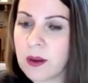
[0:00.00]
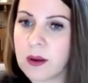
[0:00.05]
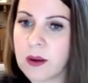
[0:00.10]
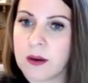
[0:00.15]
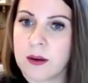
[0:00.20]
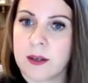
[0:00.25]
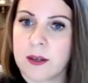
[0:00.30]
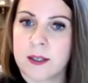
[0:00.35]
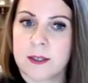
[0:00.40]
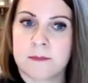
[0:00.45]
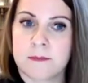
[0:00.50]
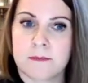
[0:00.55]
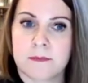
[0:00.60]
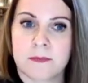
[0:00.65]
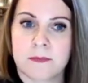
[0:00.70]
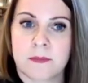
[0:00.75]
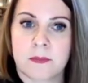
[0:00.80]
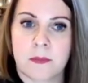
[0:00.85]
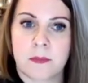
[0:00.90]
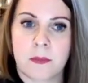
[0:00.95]

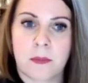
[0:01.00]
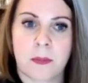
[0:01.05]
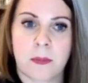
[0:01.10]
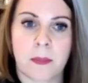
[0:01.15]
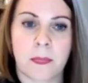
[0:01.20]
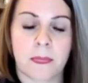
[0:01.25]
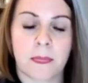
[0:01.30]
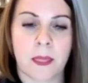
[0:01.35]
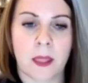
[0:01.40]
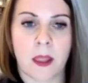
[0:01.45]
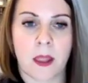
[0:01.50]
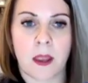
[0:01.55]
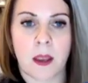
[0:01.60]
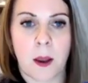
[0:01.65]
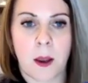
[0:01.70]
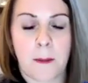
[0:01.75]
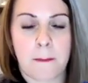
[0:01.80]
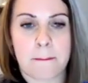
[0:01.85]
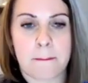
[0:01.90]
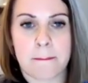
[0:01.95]

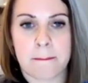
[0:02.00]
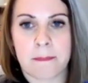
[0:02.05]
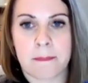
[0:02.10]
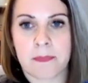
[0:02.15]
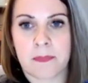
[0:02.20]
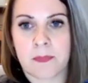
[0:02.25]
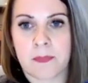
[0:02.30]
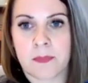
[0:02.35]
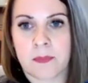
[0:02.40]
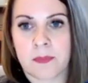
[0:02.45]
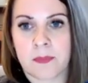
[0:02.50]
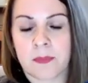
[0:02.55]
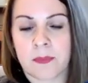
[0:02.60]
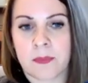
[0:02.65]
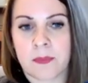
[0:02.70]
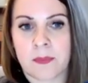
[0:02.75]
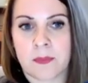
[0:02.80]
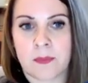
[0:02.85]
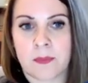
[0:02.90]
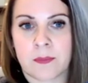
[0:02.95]

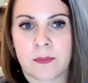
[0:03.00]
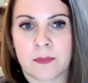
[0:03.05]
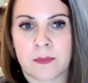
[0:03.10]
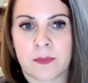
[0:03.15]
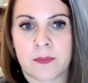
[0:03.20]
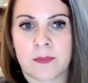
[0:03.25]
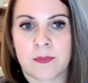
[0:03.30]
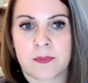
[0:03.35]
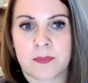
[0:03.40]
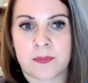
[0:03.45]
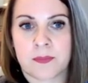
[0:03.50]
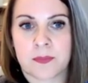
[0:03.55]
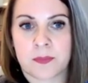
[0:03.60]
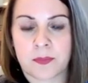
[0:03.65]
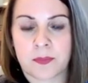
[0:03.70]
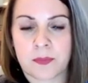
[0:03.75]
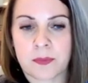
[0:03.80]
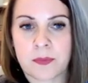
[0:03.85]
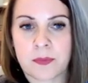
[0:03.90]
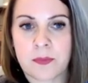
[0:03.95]

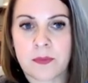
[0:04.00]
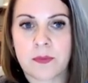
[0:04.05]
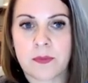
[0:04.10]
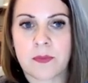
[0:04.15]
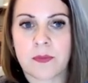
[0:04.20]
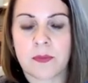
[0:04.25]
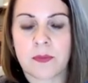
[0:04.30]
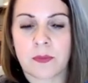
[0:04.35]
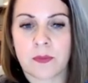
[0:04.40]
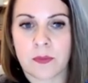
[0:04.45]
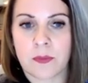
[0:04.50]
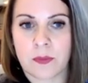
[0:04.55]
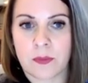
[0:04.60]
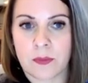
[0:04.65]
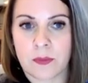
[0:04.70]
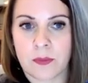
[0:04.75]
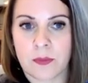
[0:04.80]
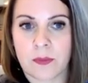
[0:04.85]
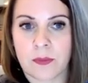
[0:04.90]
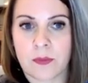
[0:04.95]

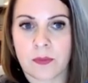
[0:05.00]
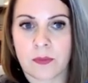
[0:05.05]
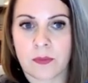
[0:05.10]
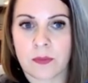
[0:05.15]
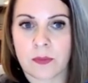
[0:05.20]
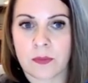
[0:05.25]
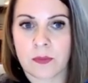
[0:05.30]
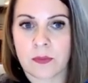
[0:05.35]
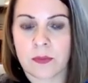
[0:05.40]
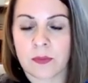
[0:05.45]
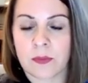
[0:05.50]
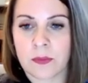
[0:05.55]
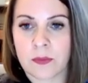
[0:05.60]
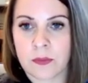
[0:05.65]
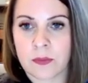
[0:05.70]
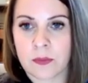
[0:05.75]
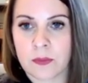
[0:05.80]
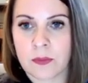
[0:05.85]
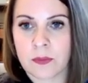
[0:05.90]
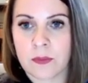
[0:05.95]

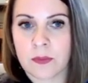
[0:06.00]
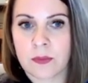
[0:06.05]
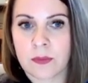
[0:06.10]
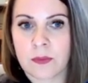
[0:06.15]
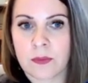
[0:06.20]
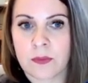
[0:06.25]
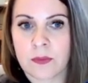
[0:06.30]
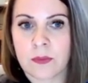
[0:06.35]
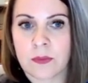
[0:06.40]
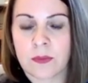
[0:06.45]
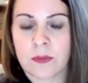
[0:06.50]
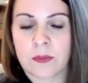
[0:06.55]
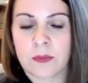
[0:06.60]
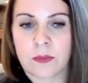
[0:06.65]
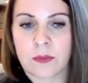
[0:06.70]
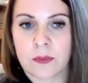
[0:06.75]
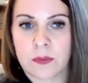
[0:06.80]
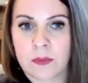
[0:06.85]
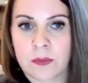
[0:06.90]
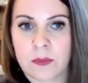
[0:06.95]

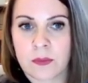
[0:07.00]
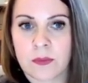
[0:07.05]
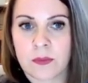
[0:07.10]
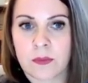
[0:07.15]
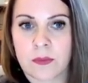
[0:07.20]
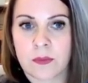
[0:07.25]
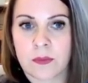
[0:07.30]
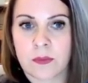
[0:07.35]
No words are spoken by the person on screen.